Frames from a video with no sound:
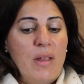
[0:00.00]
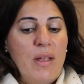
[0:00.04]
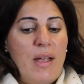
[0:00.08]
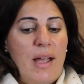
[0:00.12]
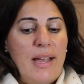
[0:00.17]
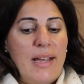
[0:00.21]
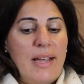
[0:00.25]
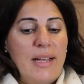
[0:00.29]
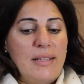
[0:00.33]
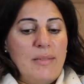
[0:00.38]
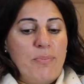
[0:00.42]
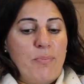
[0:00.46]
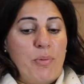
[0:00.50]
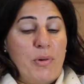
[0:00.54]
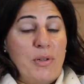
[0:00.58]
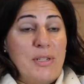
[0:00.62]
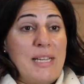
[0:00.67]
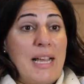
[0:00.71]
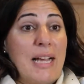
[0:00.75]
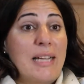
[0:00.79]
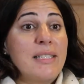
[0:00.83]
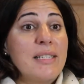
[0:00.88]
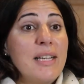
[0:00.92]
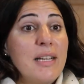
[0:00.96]
I guess,
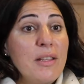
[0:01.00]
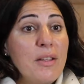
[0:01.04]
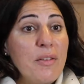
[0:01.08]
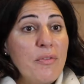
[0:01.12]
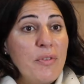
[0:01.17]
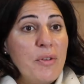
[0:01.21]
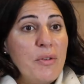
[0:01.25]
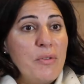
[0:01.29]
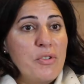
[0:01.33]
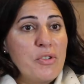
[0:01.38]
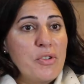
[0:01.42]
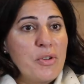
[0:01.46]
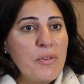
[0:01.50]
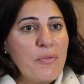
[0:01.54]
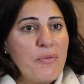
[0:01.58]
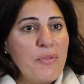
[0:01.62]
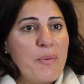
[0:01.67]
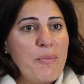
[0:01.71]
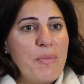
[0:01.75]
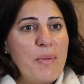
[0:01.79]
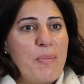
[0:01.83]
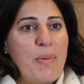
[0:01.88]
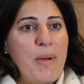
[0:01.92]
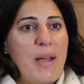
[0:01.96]
protecting the future
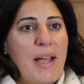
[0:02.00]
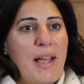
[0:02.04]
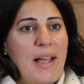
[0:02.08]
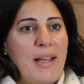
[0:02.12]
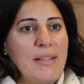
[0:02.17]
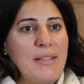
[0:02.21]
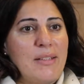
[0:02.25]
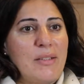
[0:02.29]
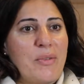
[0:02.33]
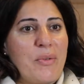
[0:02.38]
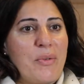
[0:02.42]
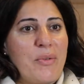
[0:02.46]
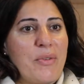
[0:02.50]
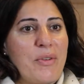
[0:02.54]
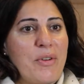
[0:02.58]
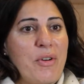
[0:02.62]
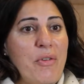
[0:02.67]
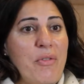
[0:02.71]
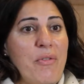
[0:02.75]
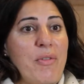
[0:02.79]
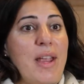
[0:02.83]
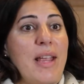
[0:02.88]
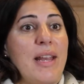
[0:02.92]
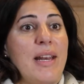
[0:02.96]
from the past or
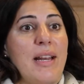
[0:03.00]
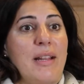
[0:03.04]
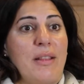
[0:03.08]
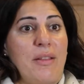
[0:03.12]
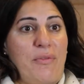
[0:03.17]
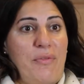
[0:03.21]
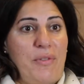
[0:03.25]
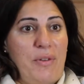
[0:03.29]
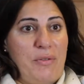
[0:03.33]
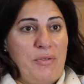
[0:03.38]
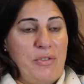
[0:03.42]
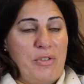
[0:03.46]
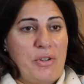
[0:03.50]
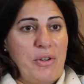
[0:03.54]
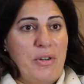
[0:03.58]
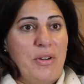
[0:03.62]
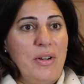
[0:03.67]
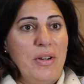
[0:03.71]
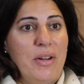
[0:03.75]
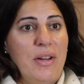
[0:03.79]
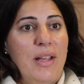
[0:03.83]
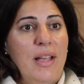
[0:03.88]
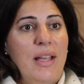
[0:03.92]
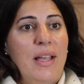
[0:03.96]
creating the
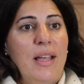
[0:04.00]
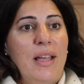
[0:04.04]
future,